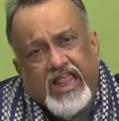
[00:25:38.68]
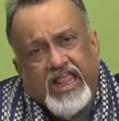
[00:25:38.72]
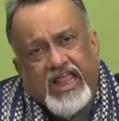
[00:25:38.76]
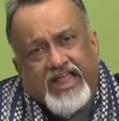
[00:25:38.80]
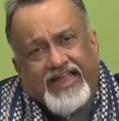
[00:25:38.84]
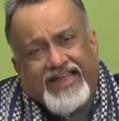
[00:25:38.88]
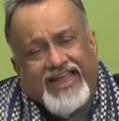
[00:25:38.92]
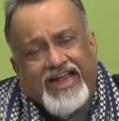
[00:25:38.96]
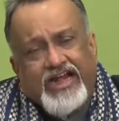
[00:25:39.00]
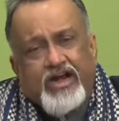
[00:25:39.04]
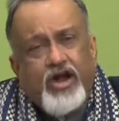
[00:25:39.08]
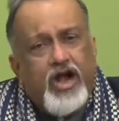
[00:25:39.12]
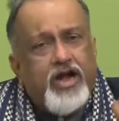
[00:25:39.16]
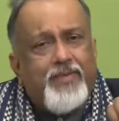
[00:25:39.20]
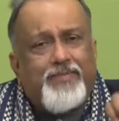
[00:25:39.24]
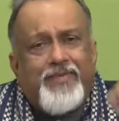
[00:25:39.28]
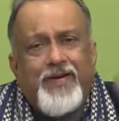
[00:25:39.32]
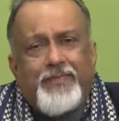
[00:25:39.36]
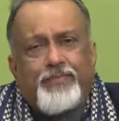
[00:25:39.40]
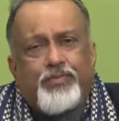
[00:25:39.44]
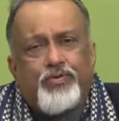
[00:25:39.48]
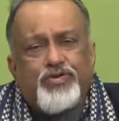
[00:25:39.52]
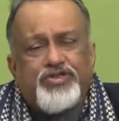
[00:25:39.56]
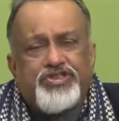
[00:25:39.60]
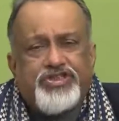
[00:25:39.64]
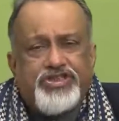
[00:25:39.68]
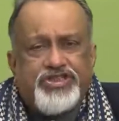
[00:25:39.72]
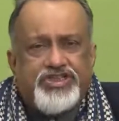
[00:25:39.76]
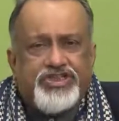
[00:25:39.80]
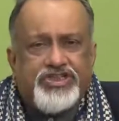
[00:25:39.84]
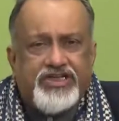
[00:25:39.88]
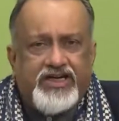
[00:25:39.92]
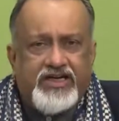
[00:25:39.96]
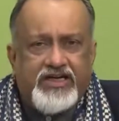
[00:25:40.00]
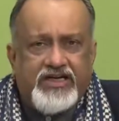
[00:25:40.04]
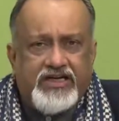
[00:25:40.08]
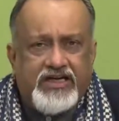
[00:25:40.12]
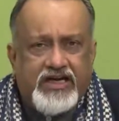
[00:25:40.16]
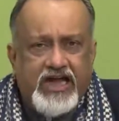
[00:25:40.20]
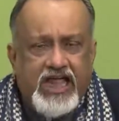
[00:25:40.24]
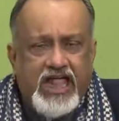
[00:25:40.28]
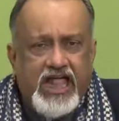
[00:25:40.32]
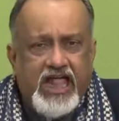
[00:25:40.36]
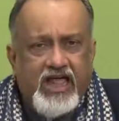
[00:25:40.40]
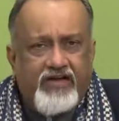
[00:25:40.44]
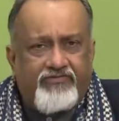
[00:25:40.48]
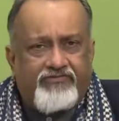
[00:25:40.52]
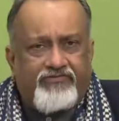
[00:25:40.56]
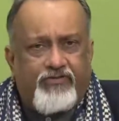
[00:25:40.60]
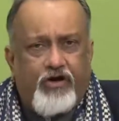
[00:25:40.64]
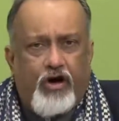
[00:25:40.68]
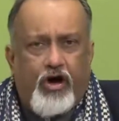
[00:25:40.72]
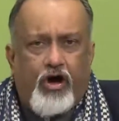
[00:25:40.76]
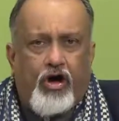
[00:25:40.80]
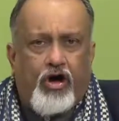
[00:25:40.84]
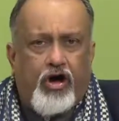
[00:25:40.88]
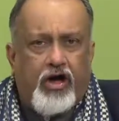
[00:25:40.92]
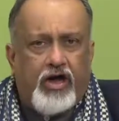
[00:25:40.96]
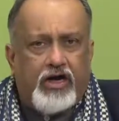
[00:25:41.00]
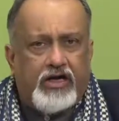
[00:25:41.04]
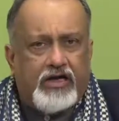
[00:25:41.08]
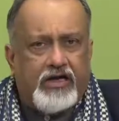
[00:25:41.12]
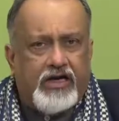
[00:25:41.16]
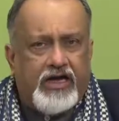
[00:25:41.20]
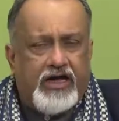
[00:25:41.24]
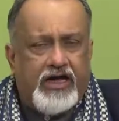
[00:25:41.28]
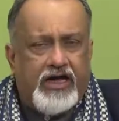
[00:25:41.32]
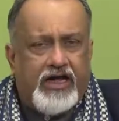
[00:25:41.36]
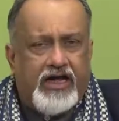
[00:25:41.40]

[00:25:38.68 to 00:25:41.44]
cannot be positioned for